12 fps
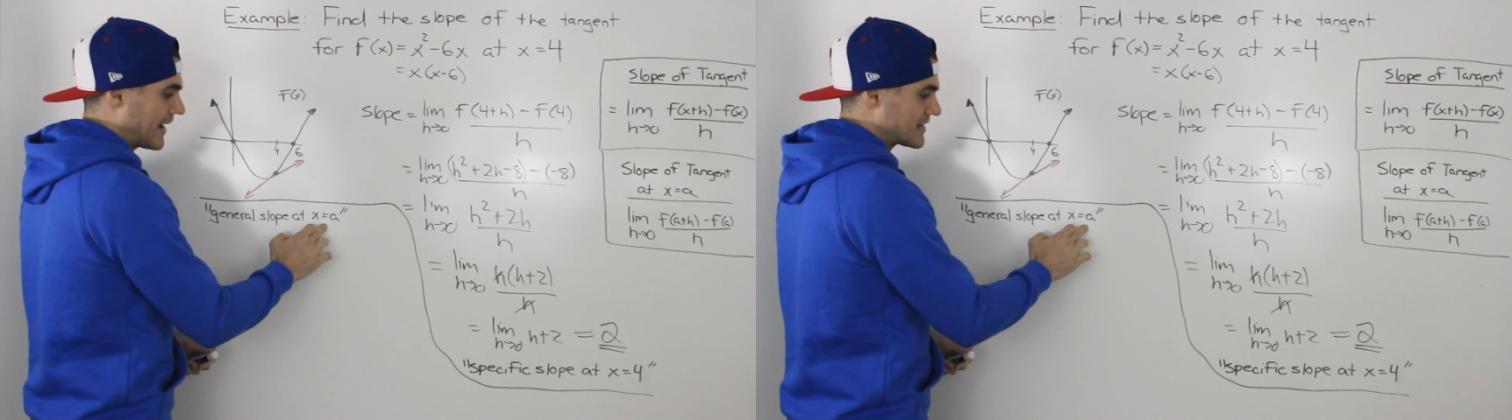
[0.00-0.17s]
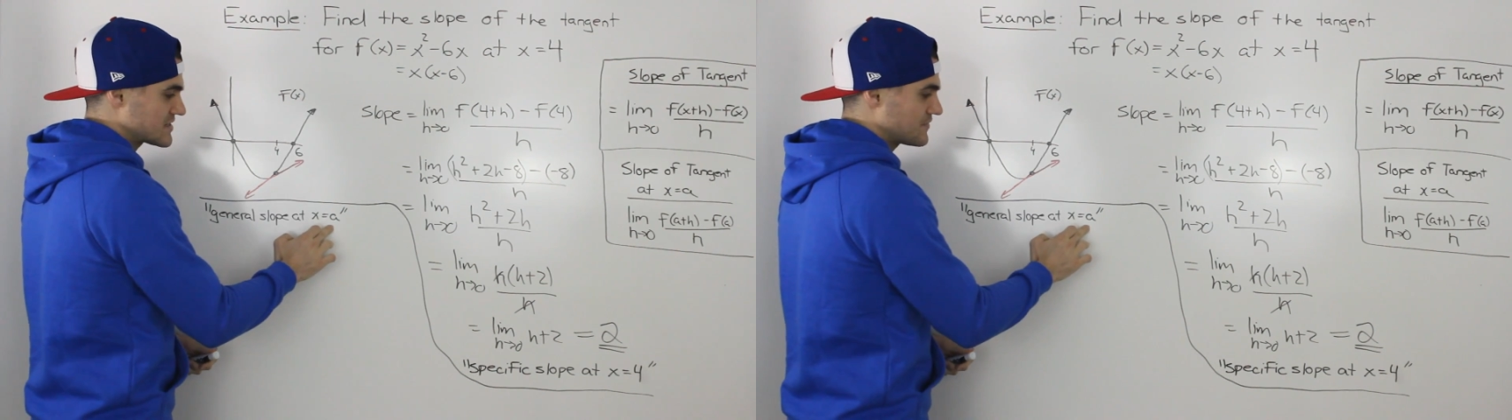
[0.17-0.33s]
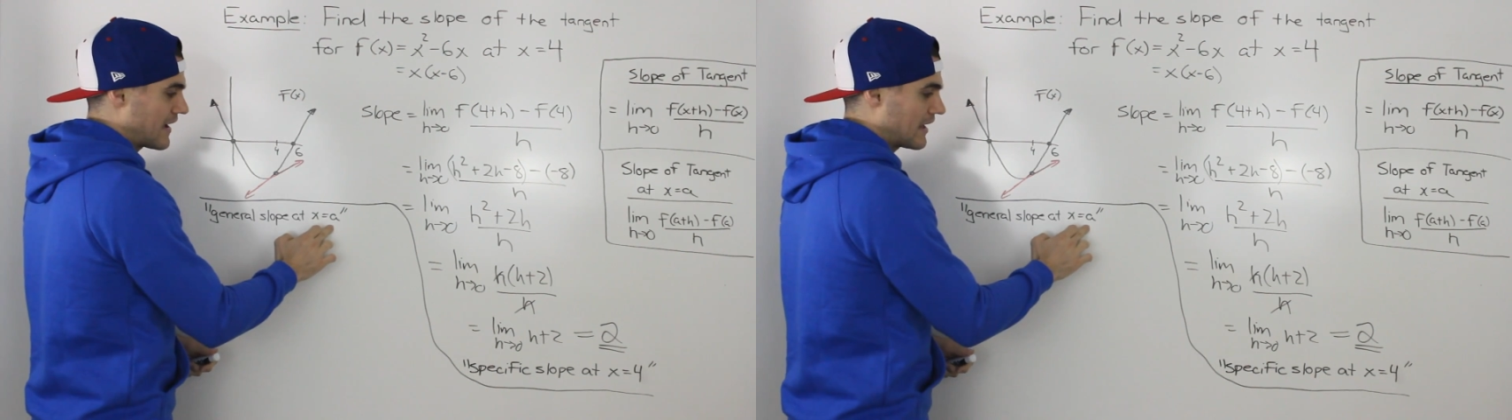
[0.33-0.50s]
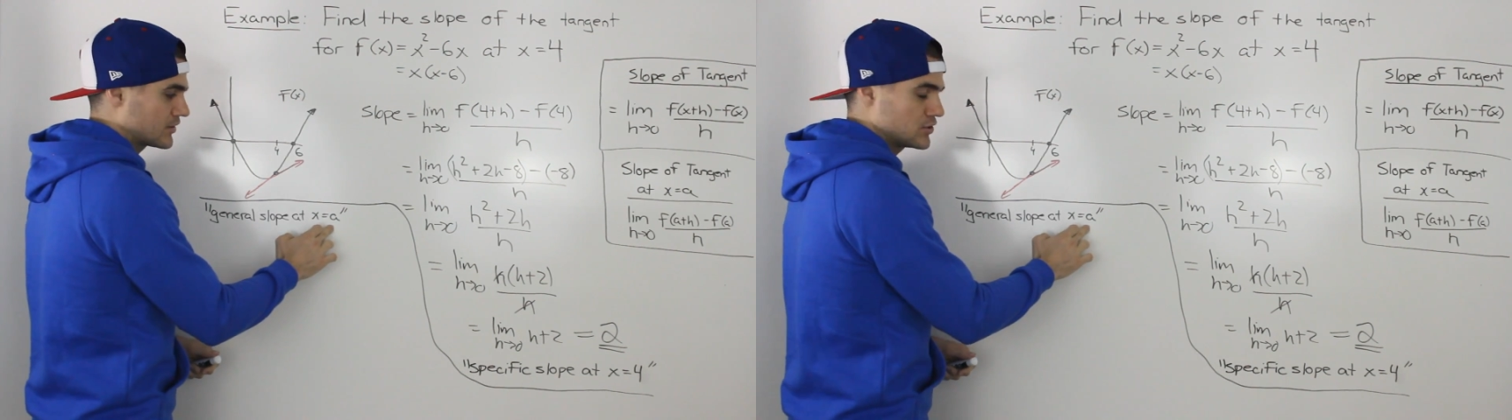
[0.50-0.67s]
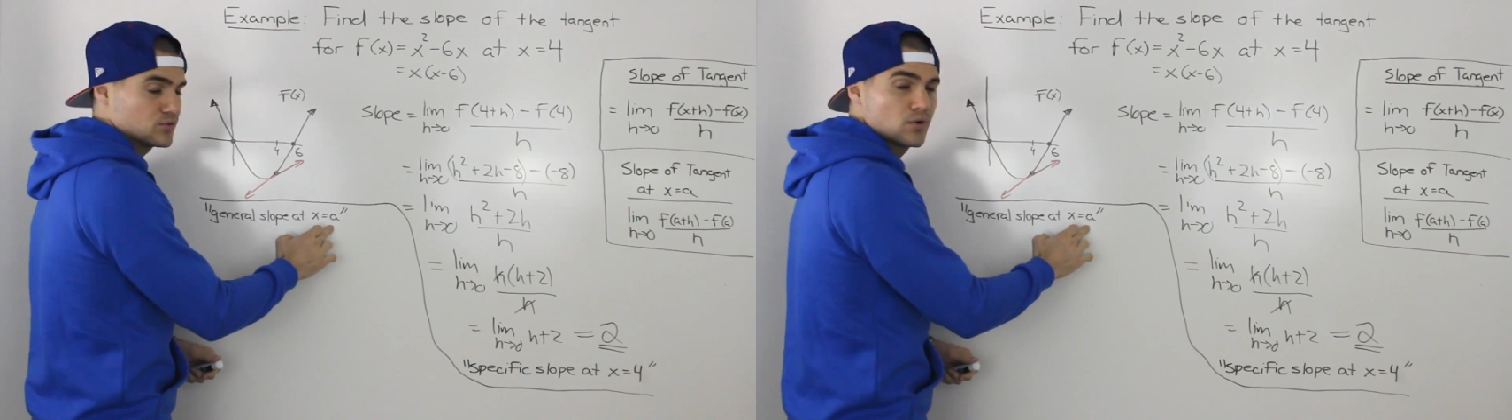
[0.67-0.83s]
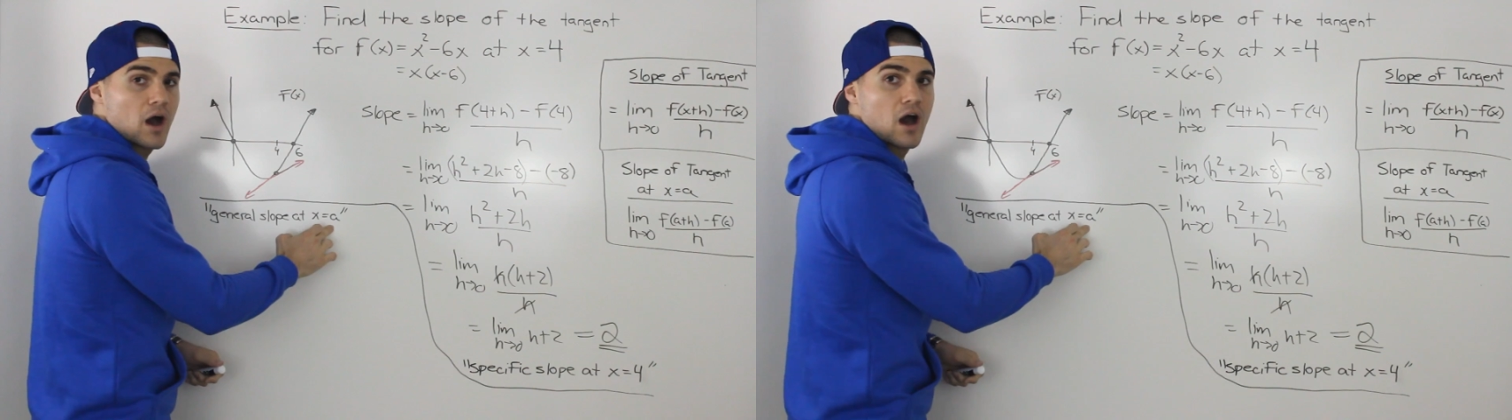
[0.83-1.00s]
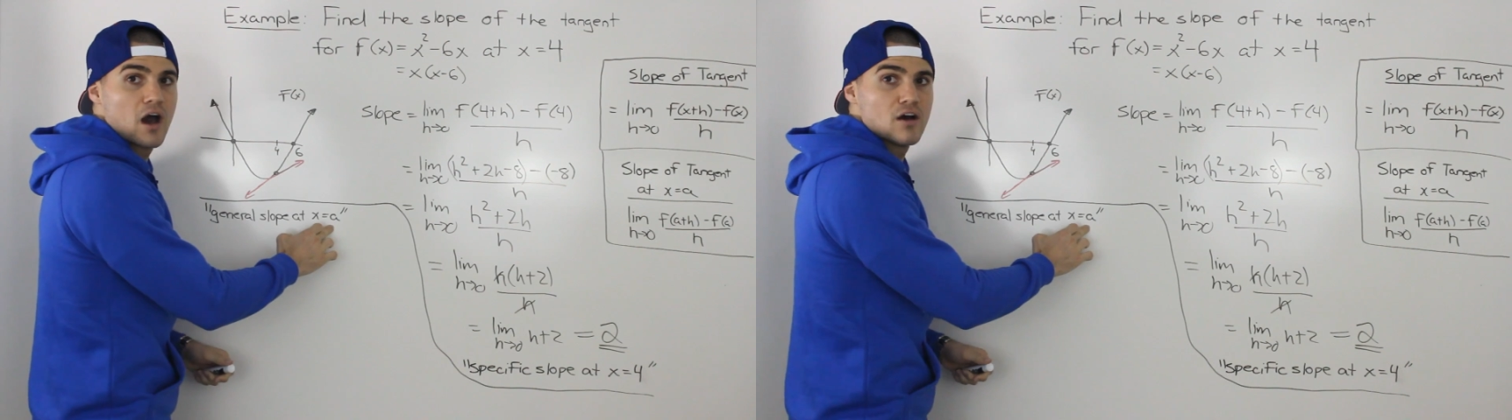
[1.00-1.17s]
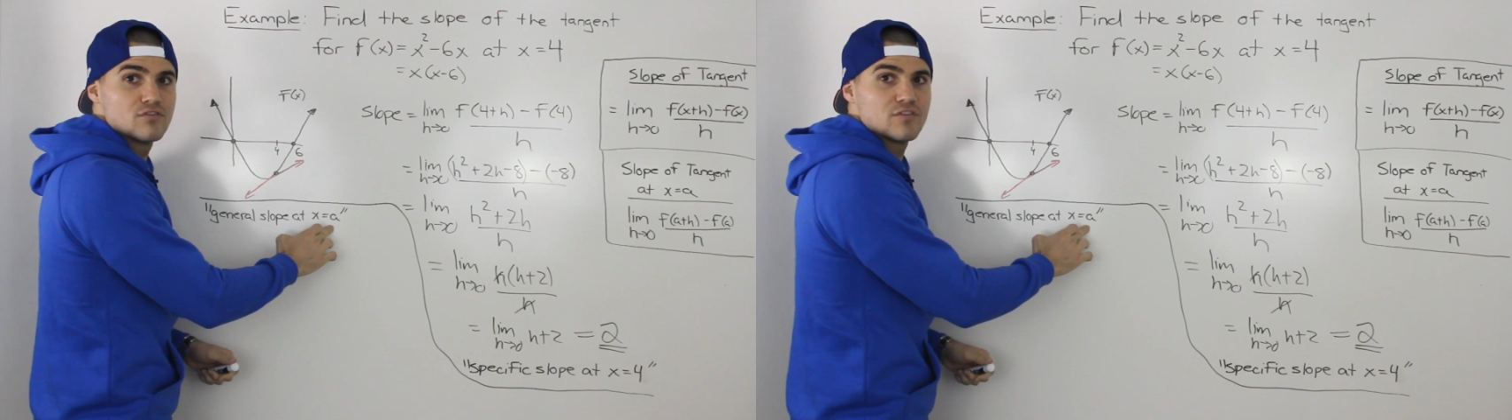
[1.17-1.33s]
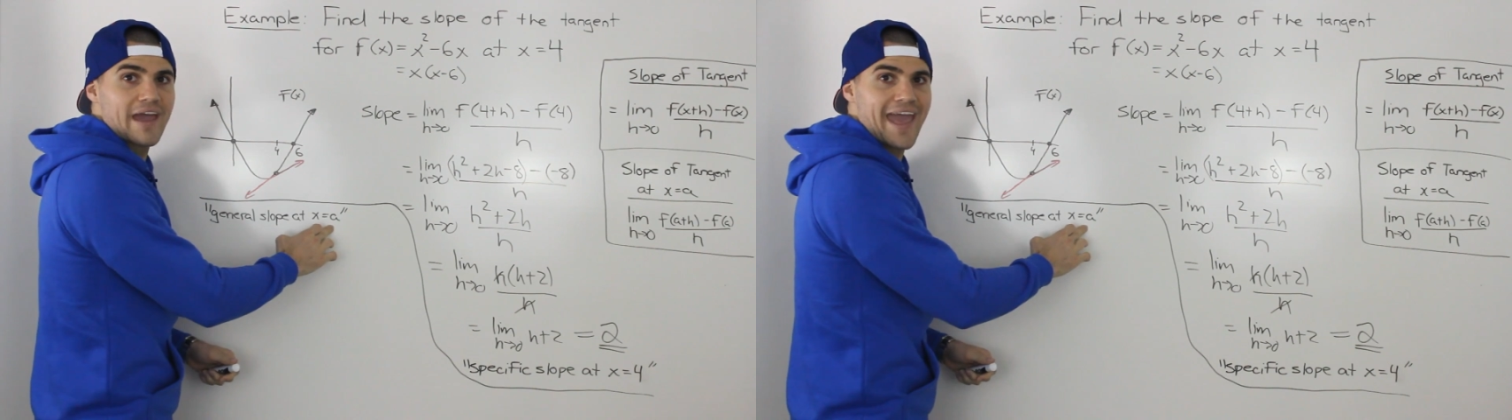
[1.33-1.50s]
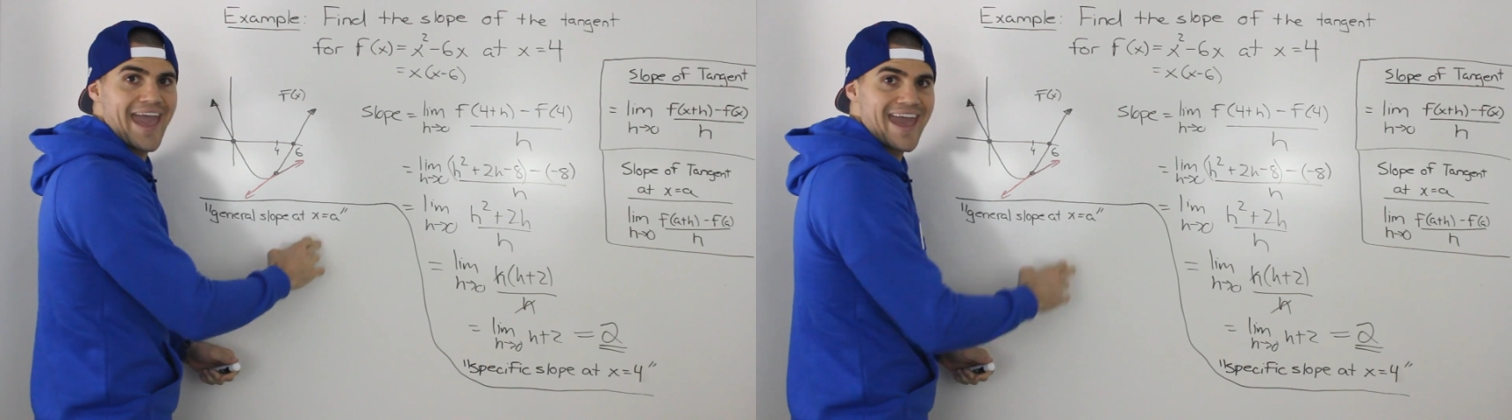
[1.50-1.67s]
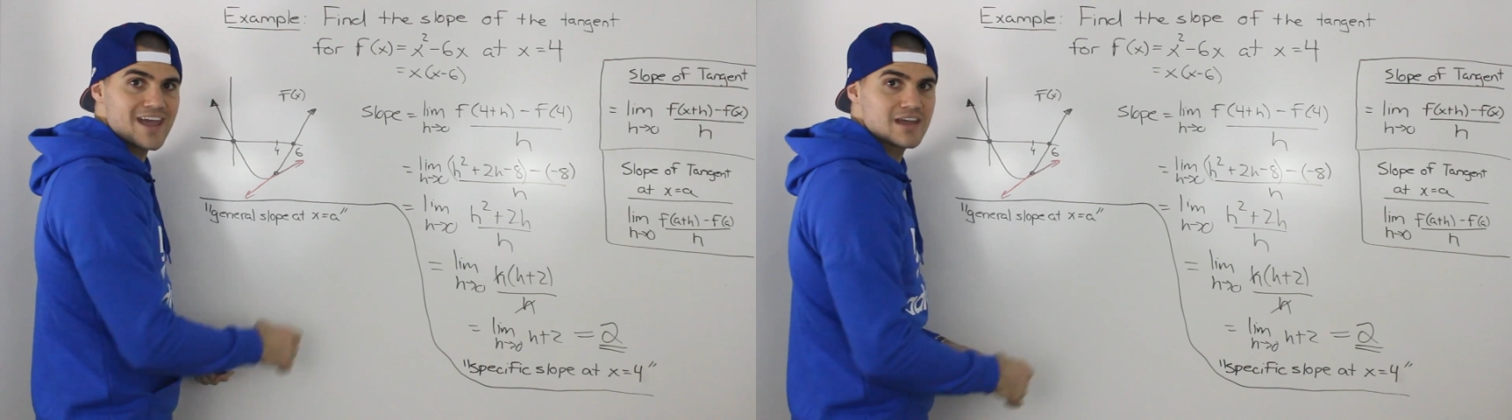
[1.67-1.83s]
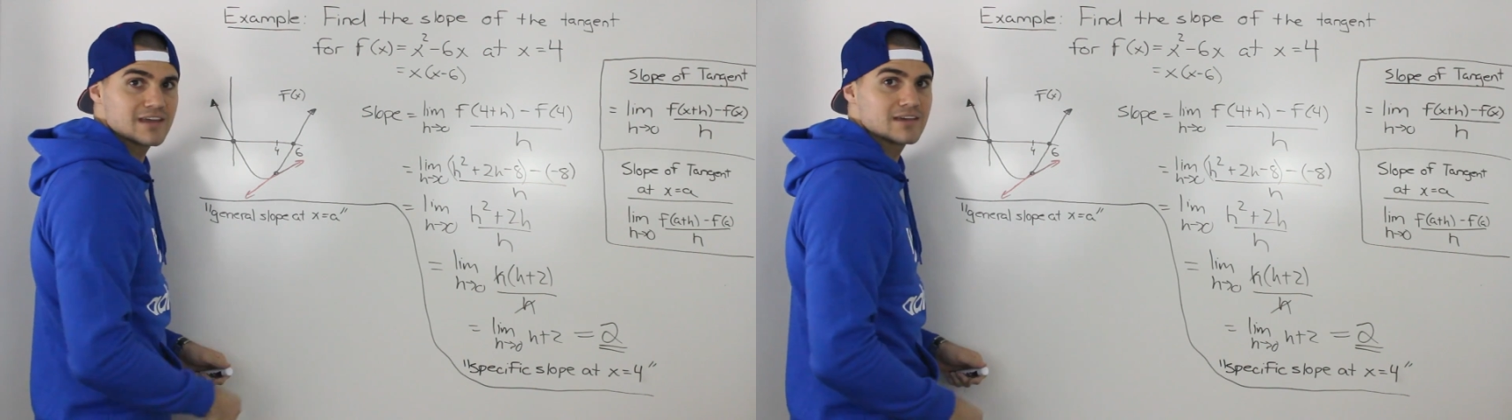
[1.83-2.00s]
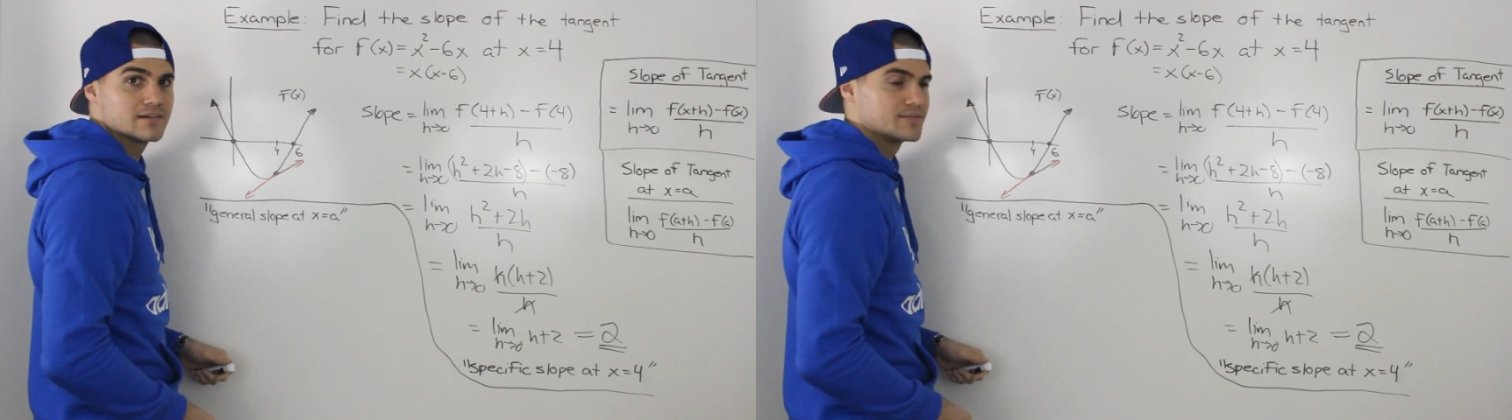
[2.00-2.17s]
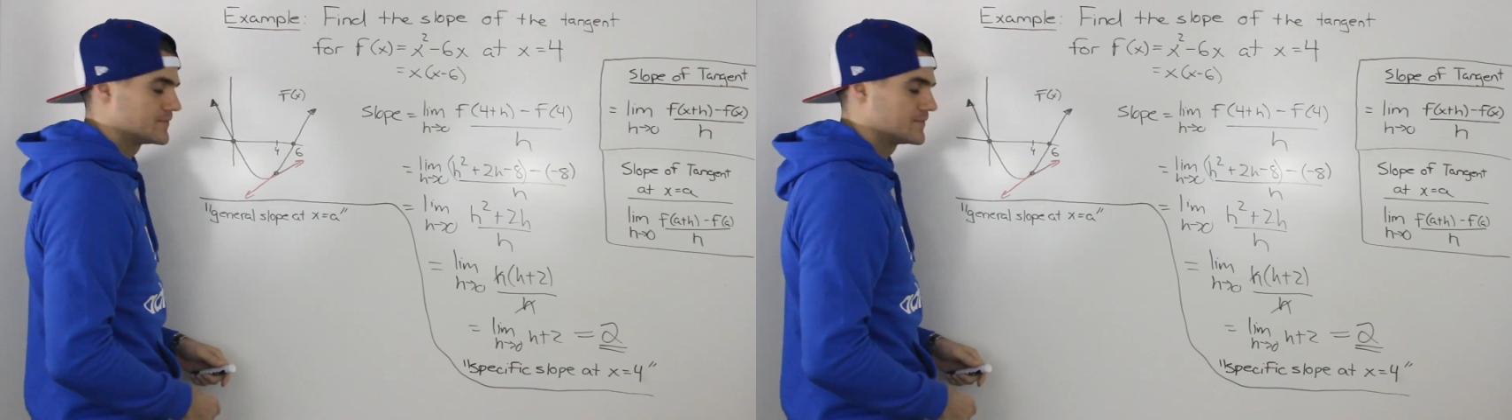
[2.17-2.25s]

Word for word: x value of a